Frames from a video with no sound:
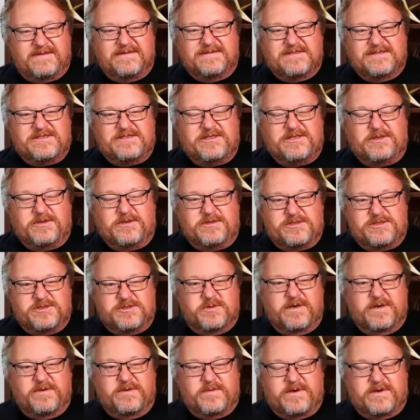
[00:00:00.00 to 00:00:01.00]
to
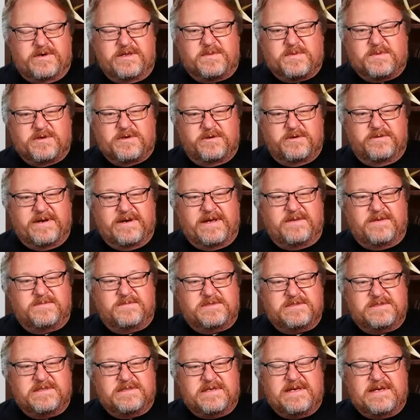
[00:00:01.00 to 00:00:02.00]
join one of the
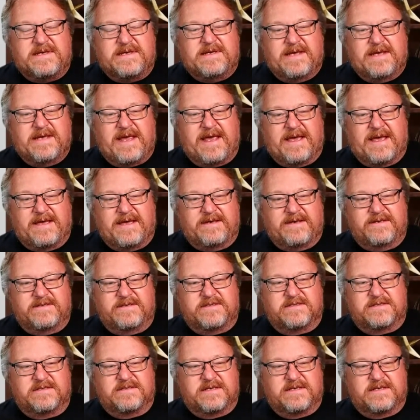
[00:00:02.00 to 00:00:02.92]
programs and